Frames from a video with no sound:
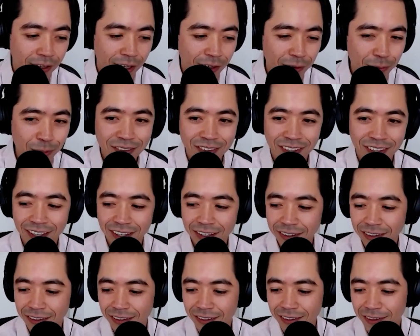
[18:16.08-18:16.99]
as we
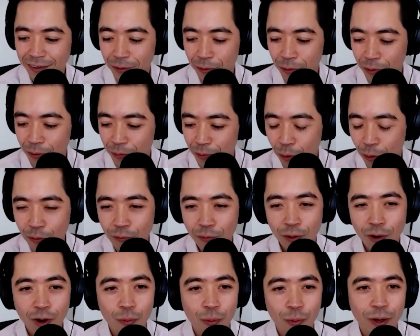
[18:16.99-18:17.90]
said,
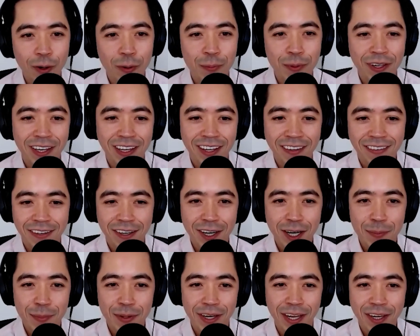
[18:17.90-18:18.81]
overall well-being is a
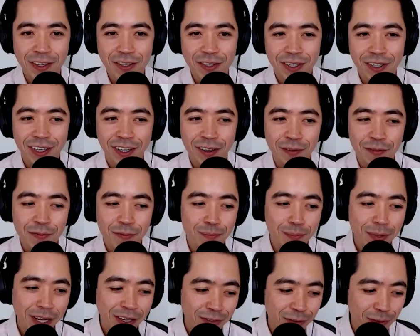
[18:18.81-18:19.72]
combination of
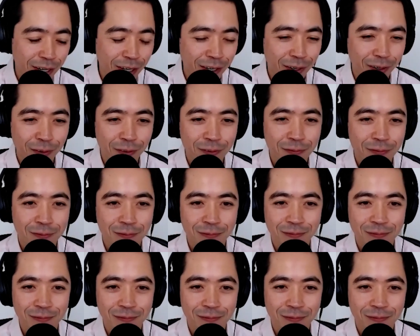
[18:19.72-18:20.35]
mental health,